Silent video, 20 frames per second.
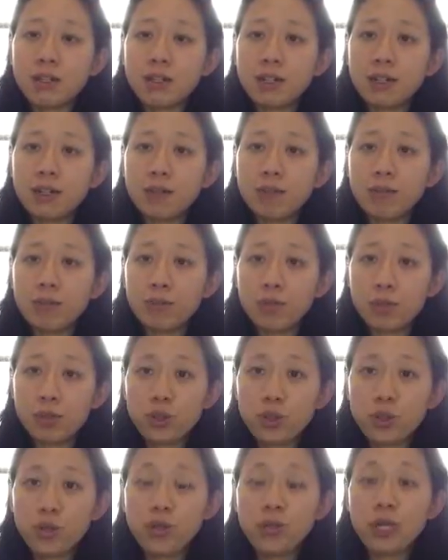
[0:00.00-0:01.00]

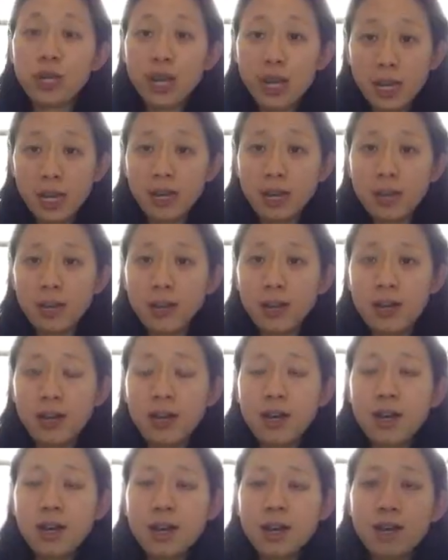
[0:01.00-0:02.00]
to gain
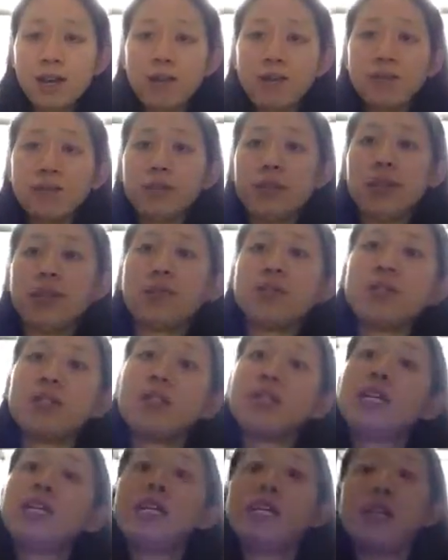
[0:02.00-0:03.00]

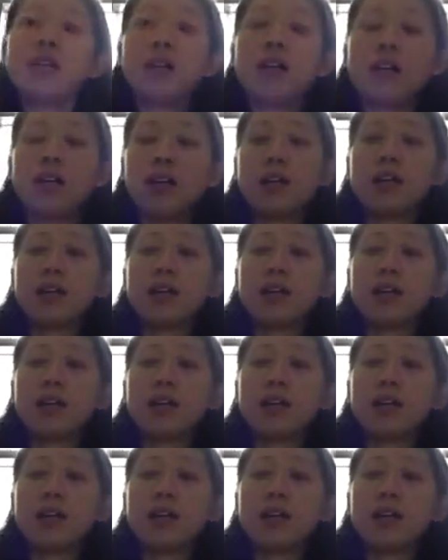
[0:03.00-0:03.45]
guaranteed